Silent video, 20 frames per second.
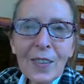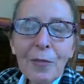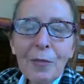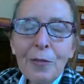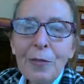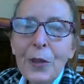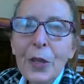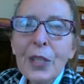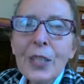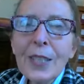
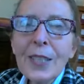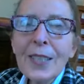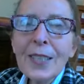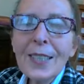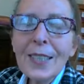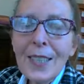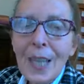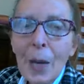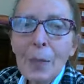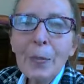first
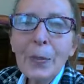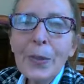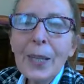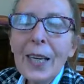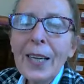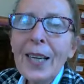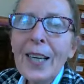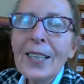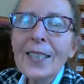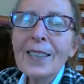step,
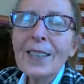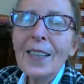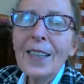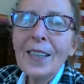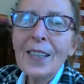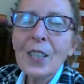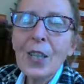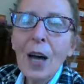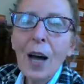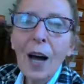like I
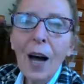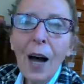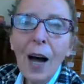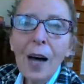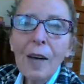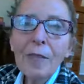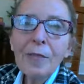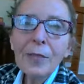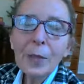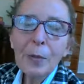said,
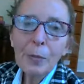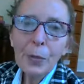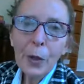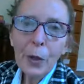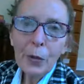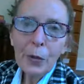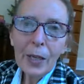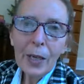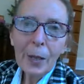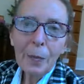of the
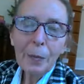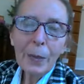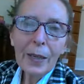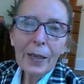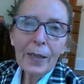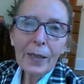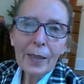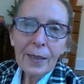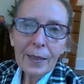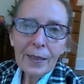program
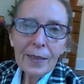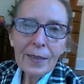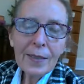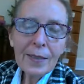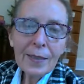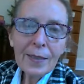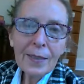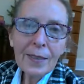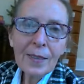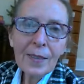
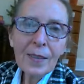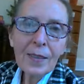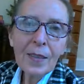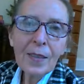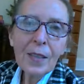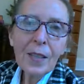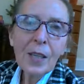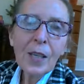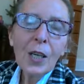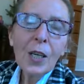is
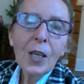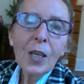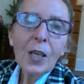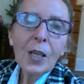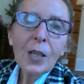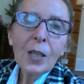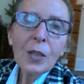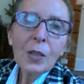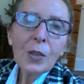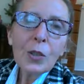
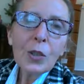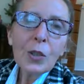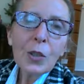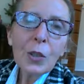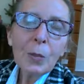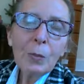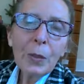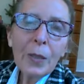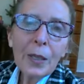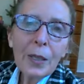to
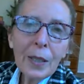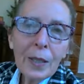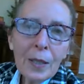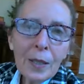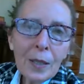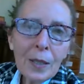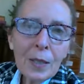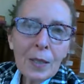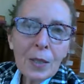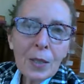
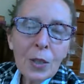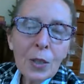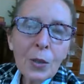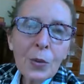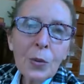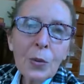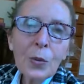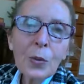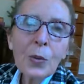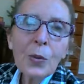begin
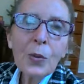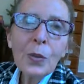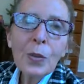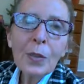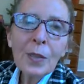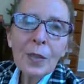to